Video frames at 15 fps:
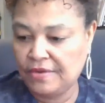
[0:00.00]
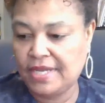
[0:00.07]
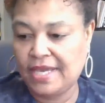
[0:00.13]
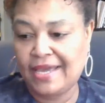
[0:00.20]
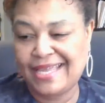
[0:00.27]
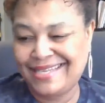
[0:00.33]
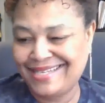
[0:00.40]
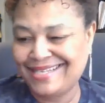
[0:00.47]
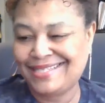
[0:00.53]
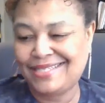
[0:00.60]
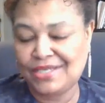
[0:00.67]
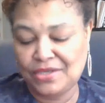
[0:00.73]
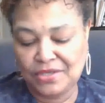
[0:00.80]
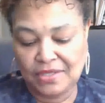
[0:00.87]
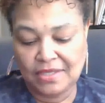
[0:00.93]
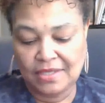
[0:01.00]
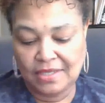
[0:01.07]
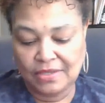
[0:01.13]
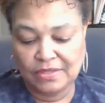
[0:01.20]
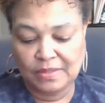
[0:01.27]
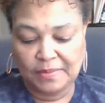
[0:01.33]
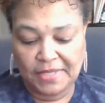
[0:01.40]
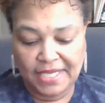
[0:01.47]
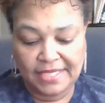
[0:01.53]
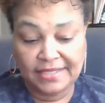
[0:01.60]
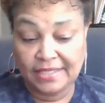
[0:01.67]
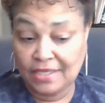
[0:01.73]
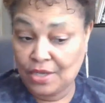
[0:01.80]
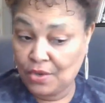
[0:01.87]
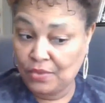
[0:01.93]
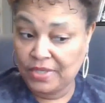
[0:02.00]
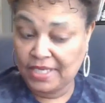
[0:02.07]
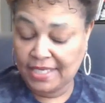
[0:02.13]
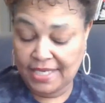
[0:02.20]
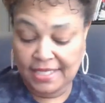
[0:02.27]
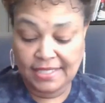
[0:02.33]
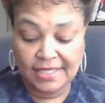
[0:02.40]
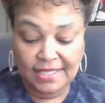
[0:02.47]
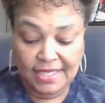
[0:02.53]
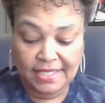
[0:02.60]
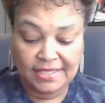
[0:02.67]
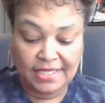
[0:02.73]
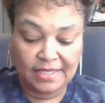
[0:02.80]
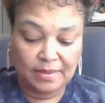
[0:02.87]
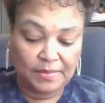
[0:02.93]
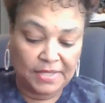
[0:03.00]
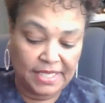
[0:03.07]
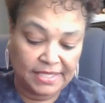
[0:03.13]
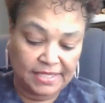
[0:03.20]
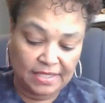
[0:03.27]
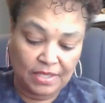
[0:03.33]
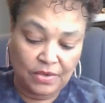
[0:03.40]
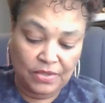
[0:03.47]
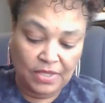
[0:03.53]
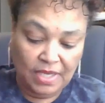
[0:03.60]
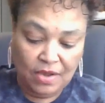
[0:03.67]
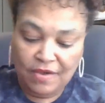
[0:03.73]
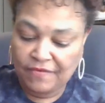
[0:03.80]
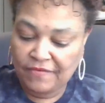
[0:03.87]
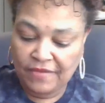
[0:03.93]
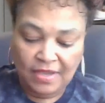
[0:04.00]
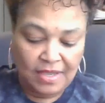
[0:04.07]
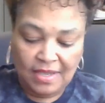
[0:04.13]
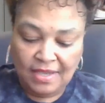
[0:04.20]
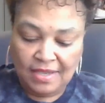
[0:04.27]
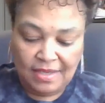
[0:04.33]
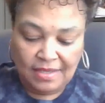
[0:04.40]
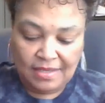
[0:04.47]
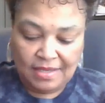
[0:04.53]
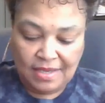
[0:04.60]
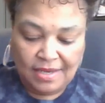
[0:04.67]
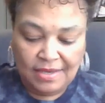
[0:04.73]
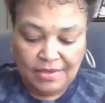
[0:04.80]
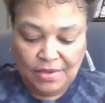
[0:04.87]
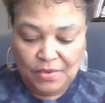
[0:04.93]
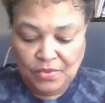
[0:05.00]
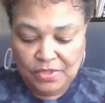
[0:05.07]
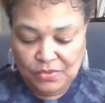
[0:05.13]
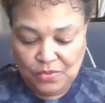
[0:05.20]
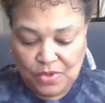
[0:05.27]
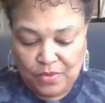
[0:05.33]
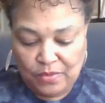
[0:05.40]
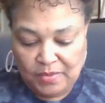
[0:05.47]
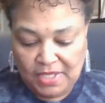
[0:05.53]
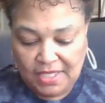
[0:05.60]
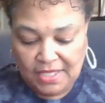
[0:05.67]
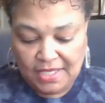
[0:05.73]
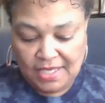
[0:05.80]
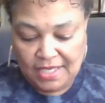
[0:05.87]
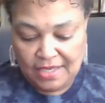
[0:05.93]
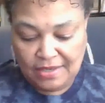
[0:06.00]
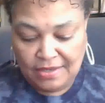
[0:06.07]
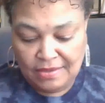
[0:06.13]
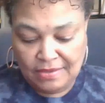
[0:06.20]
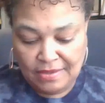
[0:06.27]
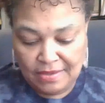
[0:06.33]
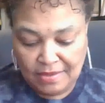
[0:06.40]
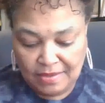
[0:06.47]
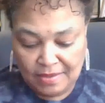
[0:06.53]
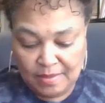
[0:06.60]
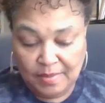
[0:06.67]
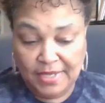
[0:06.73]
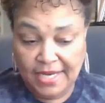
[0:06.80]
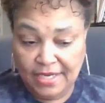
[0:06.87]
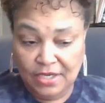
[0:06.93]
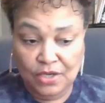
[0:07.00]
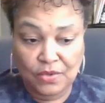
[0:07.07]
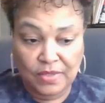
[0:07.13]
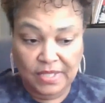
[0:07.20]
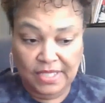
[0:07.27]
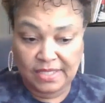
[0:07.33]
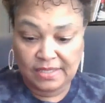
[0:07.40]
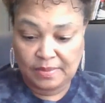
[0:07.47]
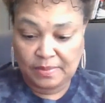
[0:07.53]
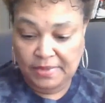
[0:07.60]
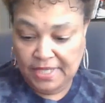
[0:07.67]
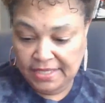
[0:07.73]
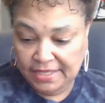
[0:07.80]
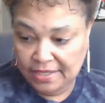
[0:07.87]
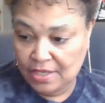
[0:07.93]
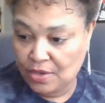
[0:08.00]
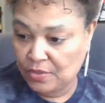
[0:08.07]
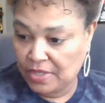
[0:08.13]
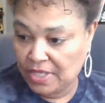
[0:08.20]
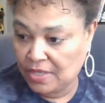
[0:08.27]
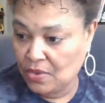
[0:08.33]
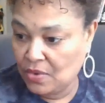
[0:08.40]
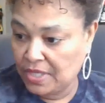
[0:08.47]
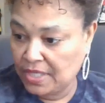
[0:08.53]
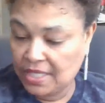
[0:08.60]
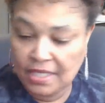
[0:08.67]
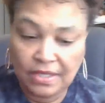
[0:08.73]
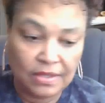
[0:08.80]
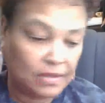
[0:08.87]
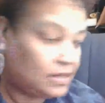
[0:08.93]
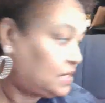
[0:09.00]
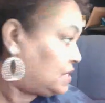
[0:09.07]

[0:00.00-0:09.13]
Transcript: Now, I did tell you that there's a plastic coating and I did not take the plastic coating off. I don't know what's wrong with me today, y'all. But I know it is a plastic coating on here.